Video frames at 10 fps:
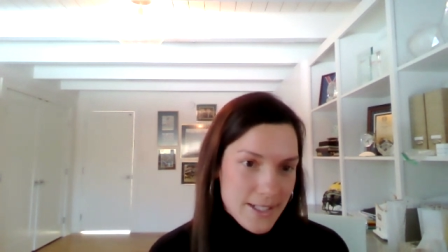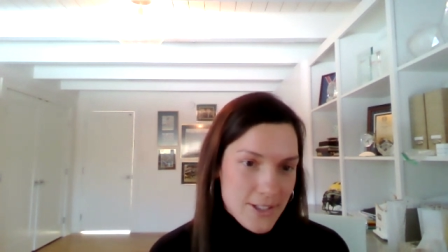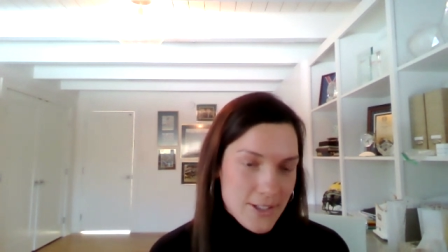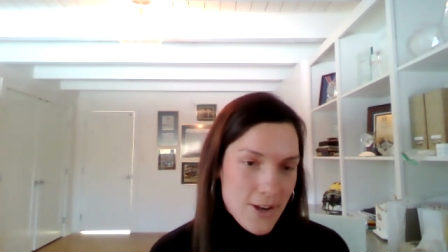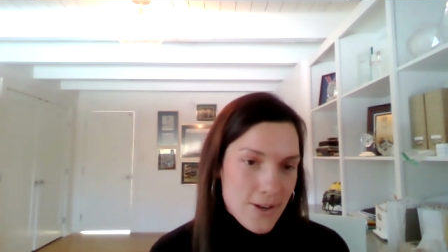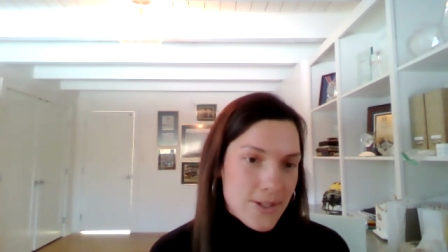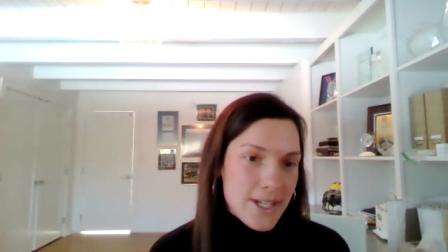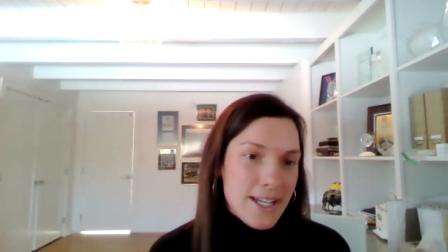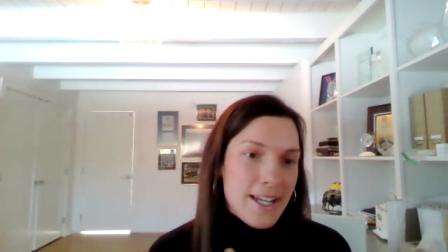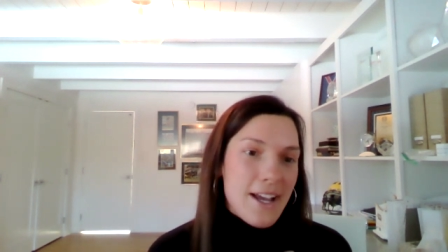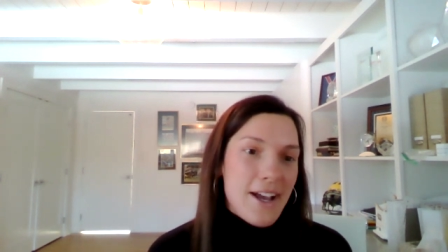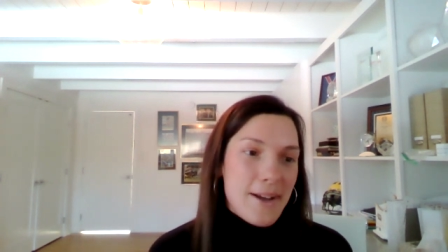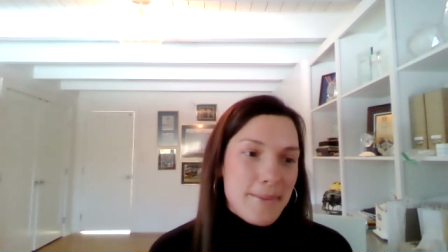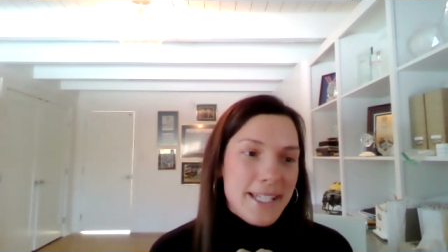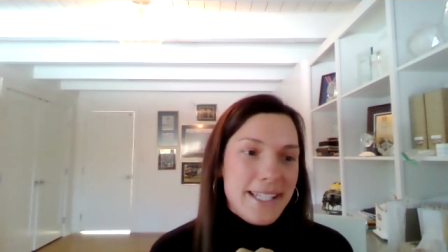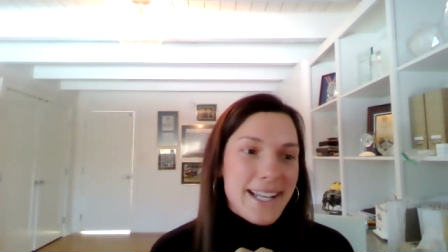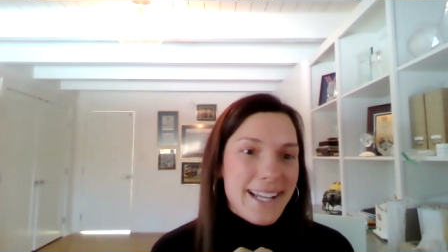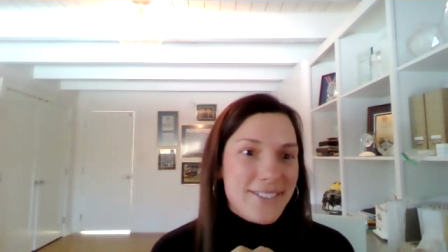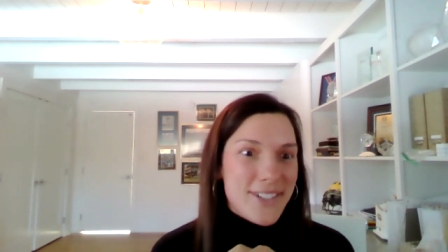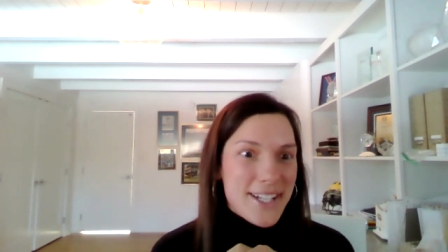And uh-huh. so um, he
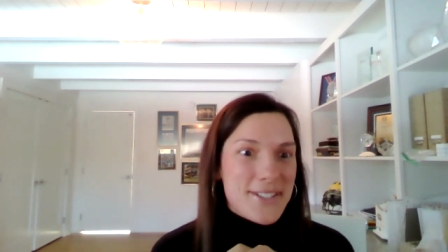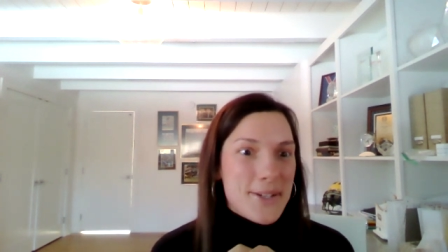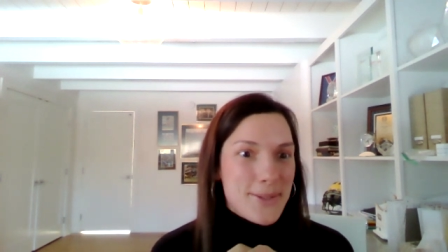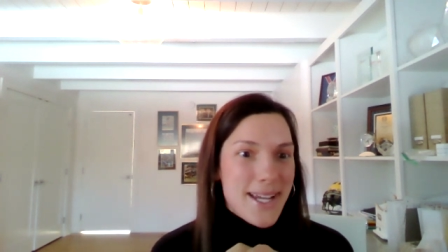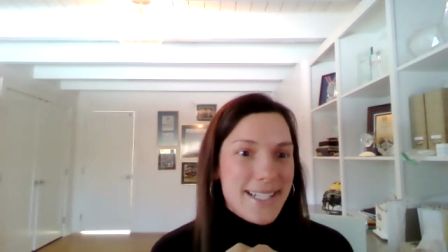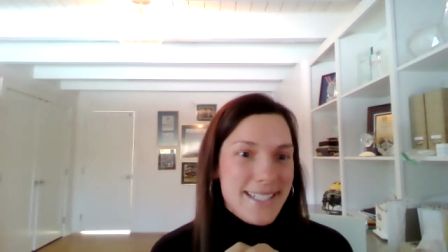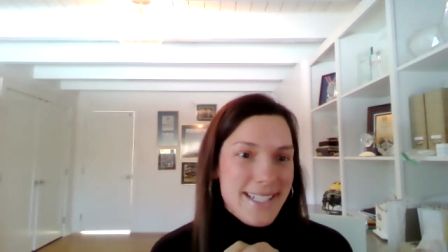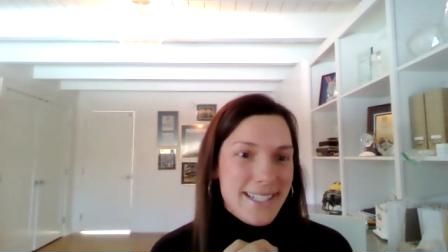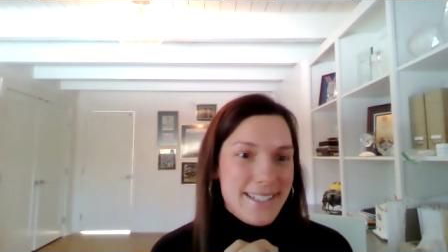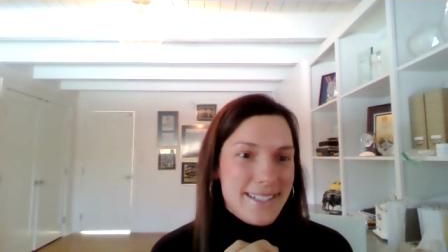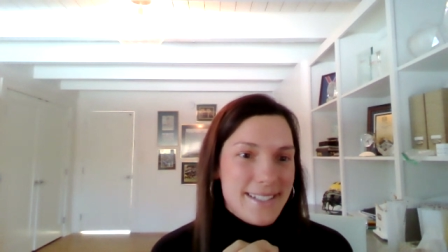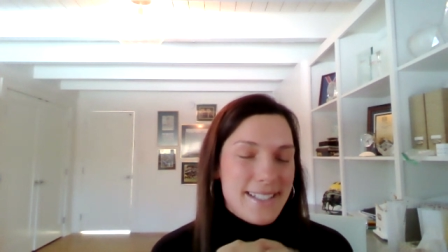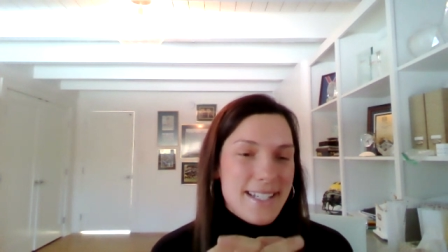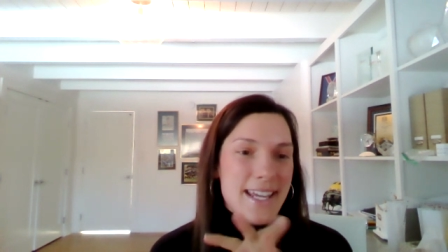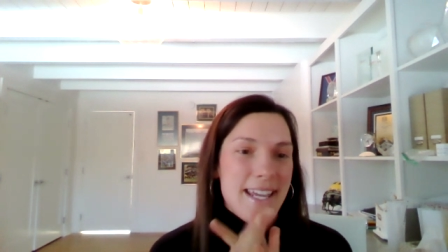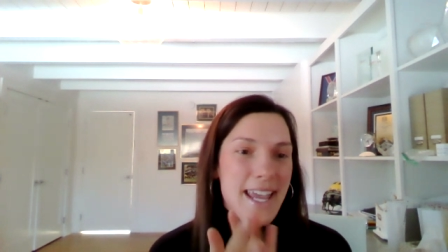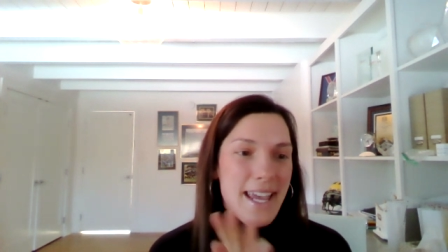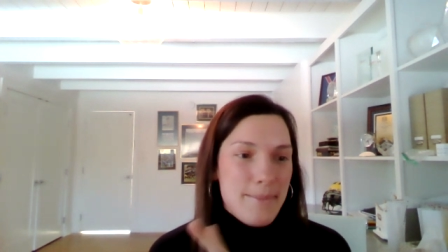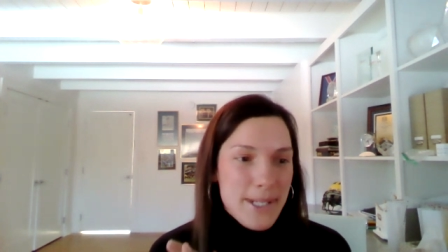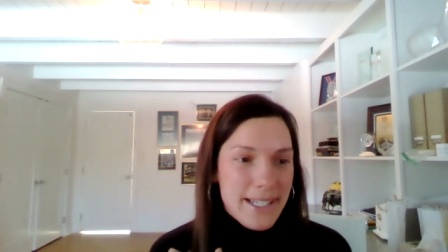kind of gets those ideas
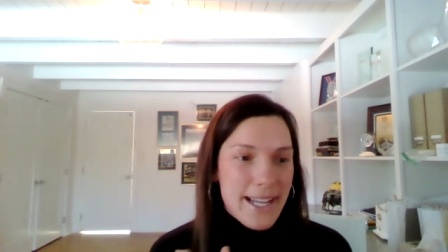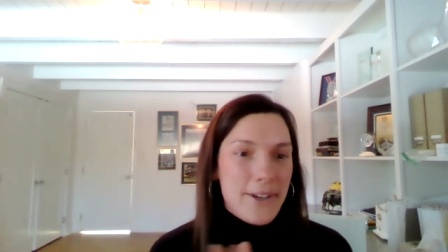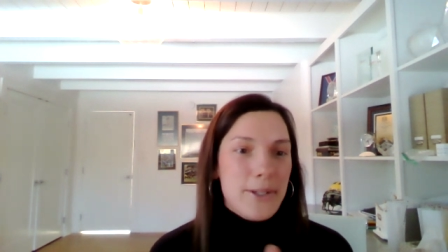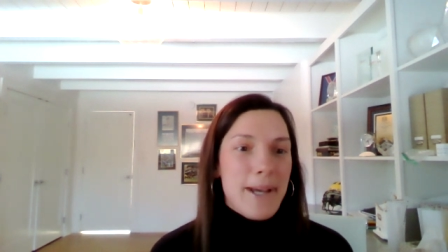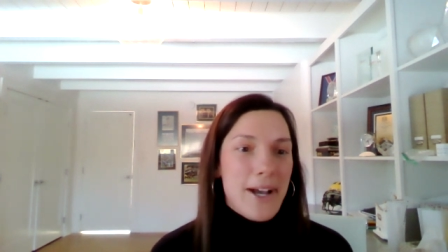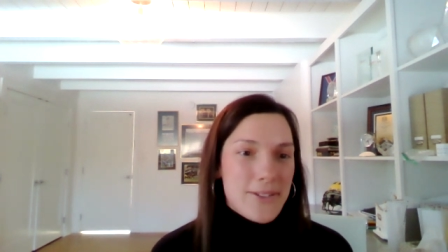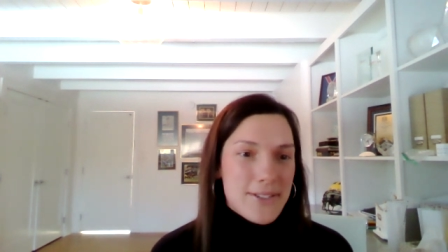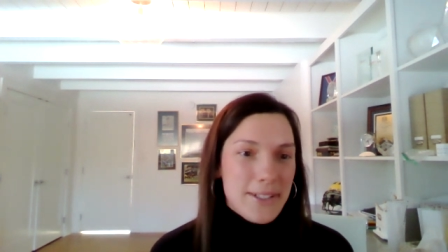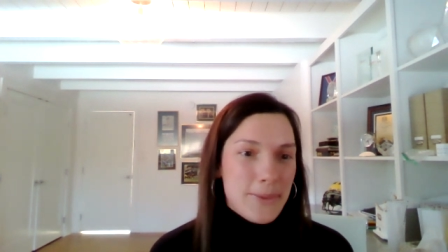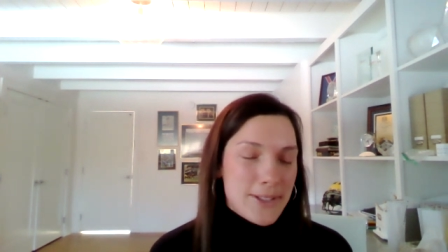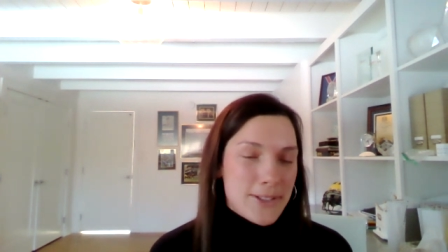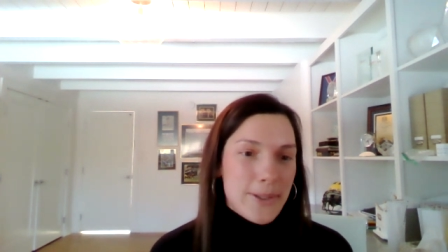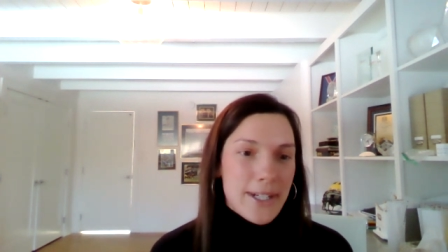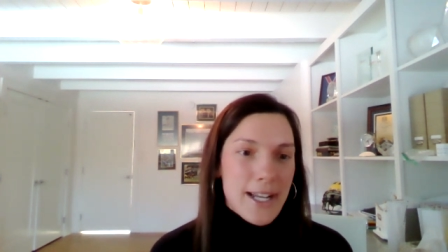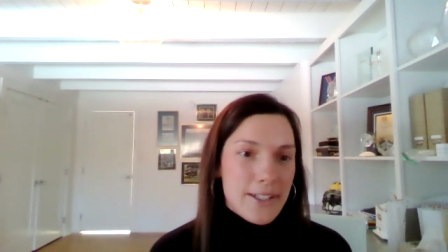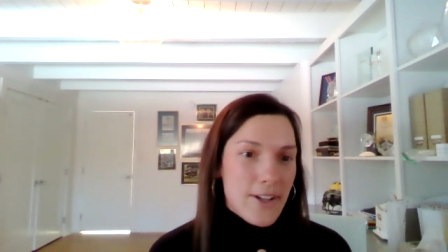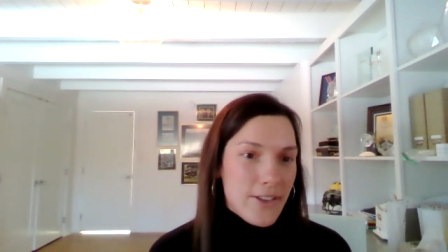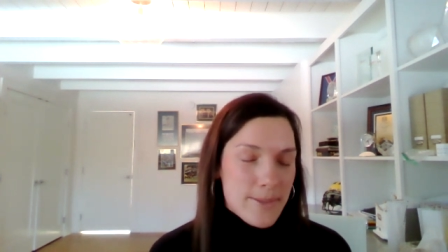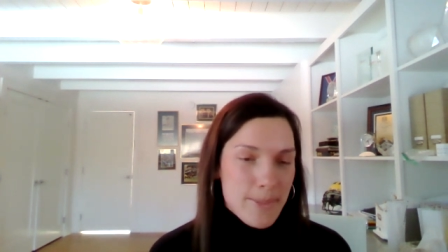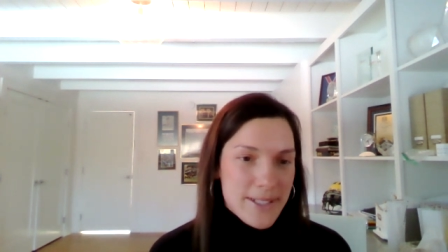and being out and about and seeing what's going on in all
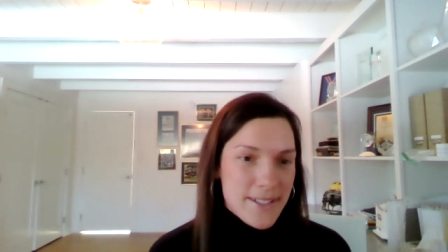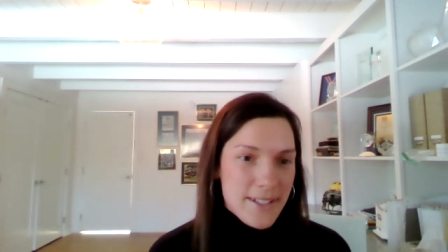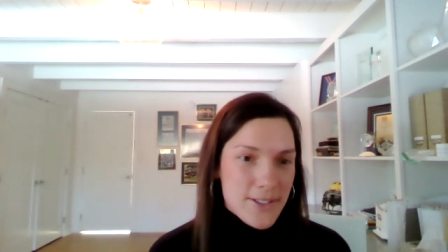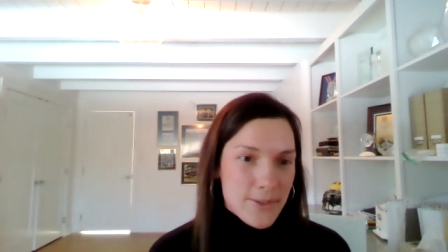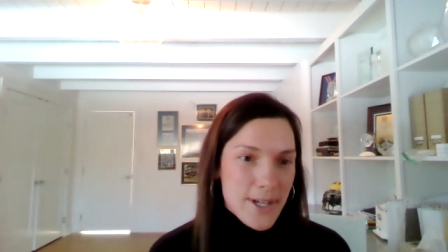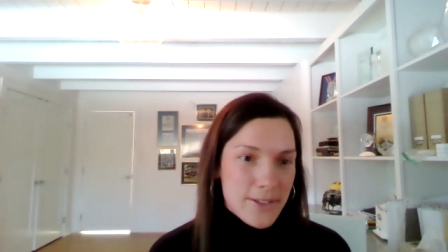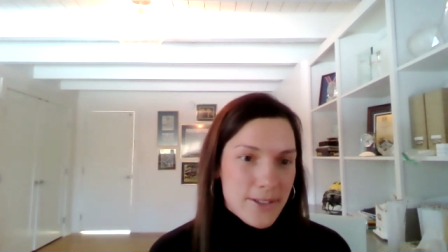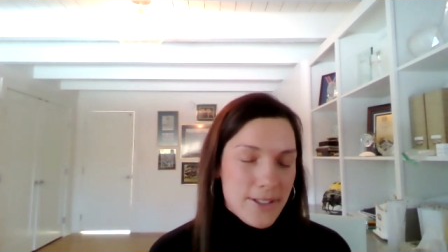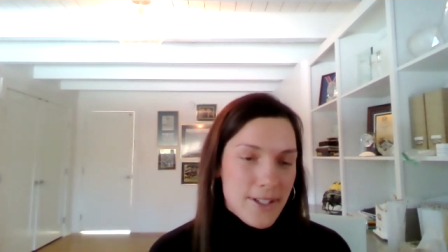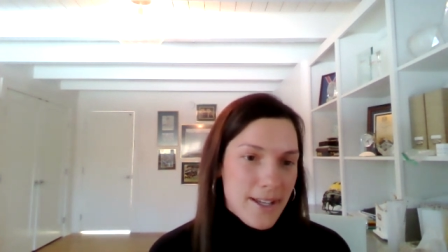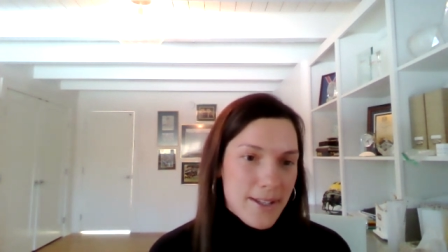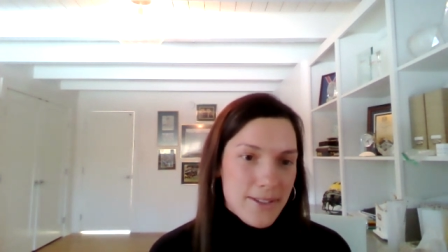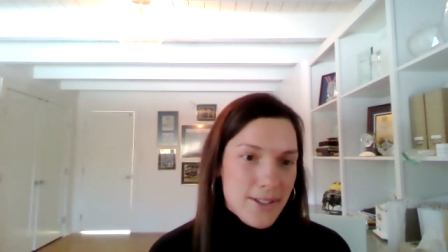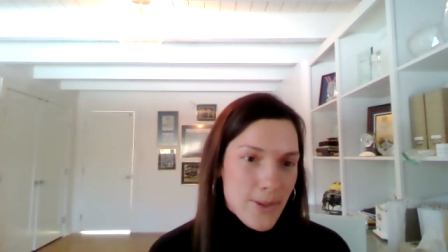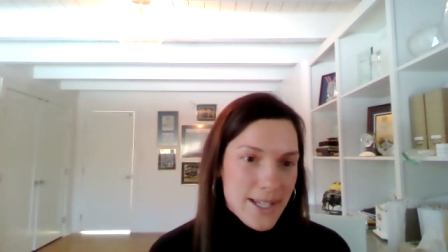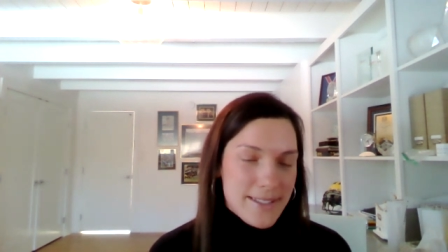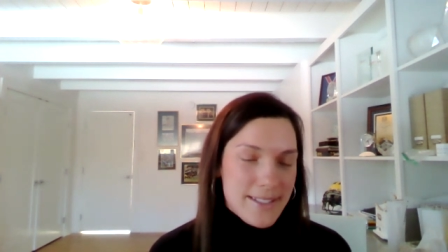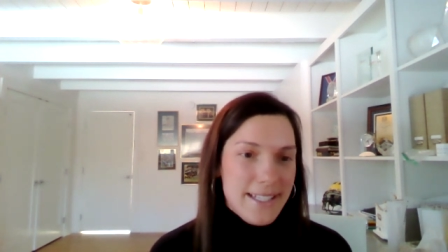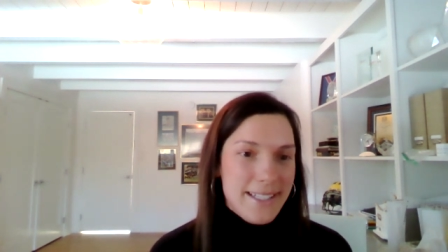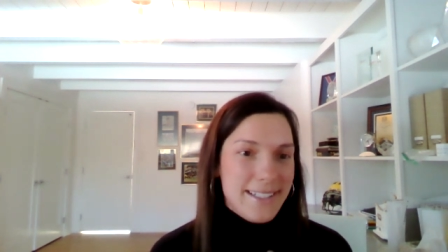these big cities around uh, the US, he